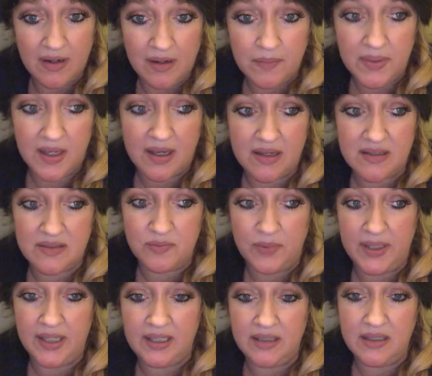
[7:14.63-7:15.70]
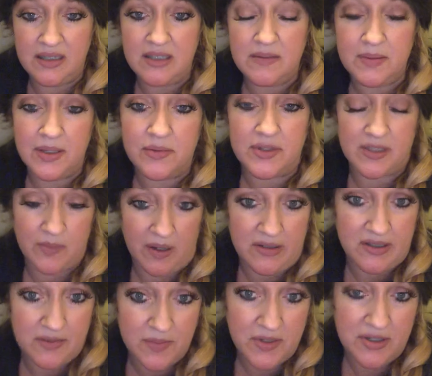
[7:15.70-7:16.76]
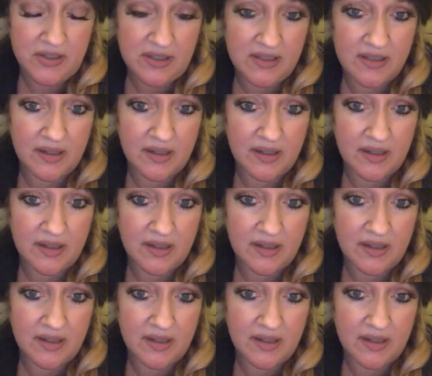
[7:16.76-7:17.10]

because we need to be responsible,